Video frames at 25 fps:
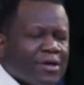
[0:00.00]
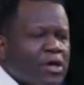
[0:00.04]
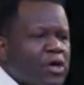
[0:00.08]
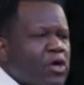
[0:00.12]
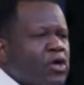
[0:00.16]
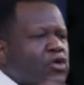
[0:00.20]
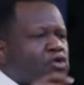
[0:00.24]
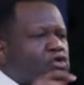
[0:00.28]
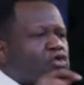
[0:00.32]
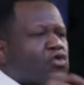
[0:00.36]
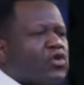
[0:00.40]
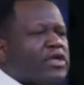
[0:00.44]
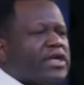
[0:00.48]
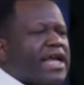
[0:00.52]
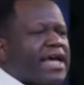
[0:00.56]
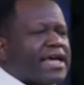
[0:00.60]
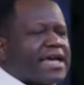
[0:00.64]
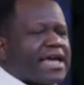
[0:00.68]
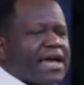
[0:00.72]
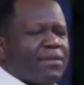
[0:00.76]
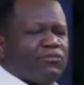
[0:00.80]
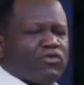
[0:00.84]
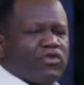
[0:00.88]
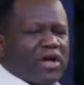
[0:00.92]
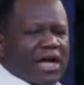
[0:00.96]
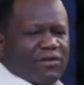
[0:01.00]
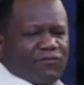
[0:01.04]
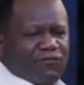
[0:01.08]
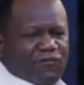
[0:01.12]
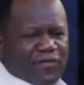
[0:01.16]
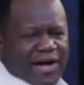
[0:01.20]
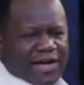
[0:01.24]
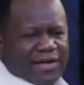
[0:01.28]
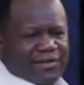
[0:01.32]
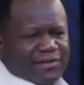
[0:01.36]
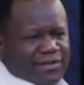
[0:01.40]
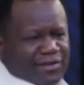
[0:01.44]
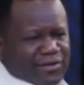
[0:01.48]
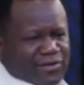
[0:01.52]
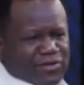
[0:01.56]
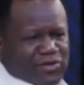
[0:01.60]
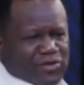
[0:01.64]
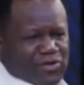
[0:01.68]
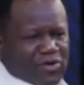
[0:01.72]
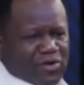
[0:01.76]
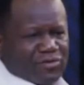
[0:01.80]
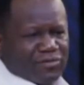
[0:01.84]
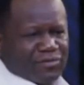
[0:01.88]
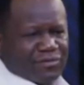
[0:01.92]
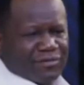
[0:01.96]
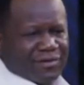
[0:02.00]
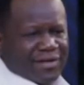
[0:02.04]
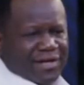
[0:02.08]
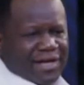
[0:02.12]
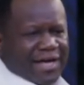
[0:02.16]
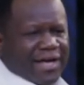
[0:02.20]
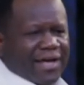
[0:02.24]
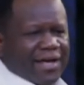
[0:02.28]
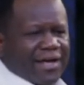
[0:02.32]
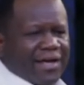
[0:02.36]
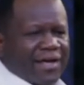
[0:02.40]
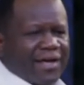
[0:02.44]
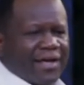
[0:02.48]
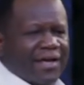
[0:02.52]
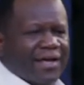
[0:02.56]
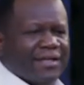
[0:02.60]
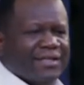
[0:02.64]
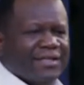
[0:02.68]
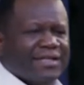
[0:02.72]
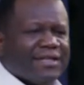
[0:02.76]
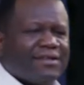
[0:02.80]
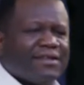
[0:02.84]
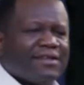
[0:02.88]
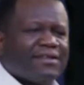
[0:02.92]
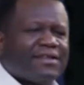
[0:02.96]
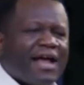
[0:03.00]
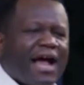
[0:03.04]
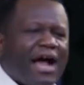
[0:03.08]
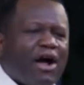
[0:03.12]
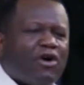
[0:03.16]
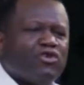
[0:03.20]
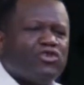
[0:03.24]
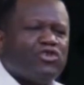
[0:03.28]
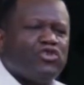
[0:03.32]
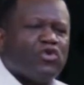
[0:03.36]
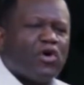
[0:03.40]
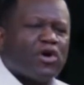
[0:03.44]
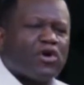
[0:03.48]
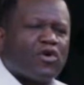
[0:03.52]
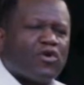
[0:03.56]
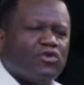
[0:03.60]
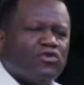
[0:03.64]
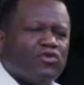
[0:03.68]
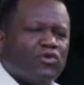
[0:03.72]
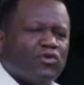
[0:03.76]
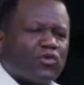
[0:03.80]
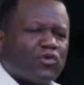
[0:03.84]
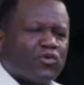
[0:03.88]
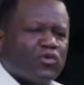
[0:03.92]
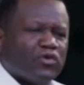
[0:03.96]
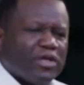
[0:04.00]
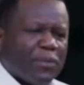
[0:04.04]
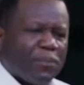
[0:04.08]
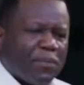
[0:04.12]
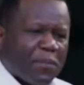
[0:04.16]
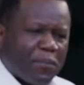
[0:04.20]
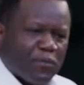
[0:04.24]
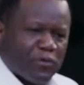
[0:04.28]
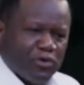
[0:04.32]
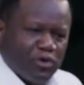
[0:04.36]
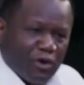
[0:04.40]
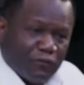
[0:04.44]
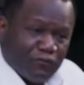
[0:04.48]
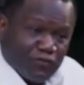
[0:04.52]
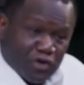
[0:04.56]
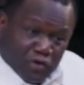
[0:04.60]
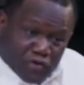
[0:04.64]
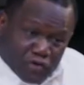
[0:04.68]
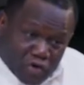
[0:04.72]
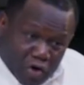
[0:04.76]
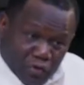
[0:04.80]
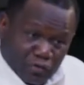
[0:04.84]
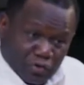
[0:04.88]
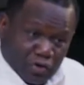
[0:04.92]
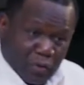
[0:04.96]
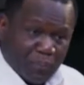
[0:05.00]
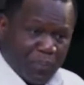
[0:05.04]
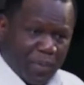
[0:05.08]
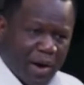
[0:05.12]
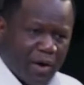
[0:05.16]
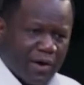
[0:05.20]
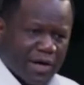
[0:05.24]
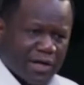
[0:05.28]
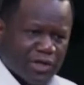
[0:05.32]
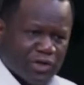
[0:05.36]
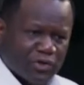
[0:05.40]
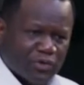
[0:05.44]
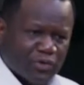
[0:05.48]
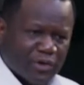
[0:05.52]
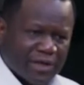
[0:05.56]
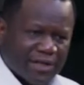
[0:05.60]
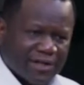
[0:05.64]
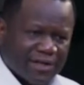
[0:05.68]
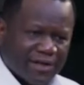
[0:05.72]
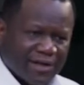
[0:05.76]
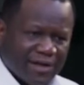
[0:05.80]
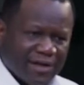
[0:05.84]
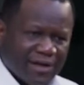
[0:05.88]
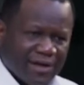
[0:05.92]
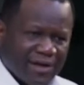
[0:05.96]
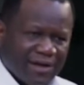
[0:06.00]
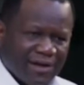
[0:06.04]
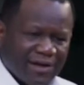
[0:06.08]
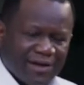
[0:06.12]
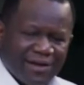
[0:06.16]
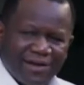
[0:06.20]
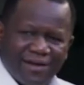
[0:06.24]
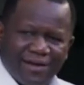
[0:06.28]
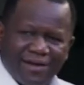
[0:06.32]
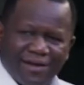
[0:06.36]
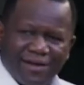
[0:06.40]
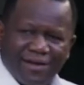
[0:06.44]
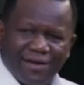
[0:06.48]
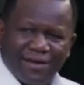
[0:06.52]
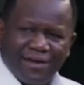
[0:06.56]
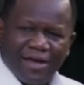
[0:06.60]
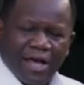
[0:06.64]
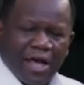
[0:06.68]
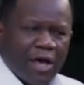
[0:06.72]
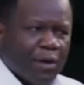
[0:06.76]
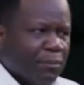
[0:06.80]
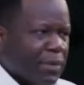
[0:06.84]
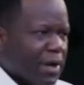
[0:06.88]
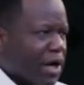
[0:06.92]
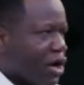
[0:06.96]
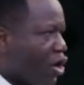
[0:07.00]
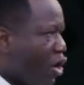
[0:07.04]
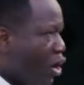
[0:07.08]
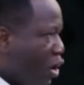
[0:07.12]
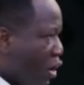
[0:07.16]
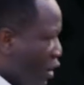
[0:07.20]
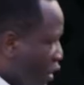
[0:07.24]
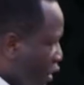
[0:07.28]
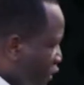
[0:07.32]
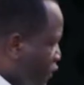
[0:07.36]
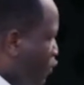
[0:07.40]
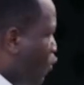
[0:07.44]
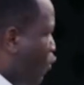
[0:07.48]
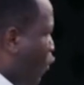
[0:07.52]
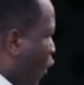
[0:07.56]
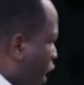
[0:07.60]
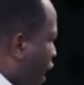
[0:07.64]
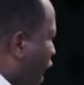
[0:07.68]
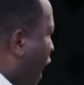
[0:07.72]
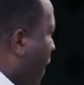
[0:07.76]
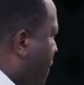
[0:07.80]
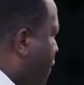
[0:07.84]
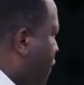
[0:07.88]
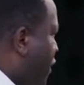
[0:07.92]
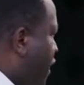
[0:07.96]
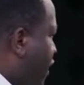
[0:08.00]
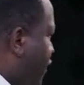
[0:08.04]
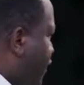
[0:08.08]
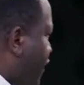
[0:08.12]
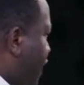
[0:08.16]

So they came to advise his son. This is how you are going to rule the people. You have just come to power newly. Because what happened is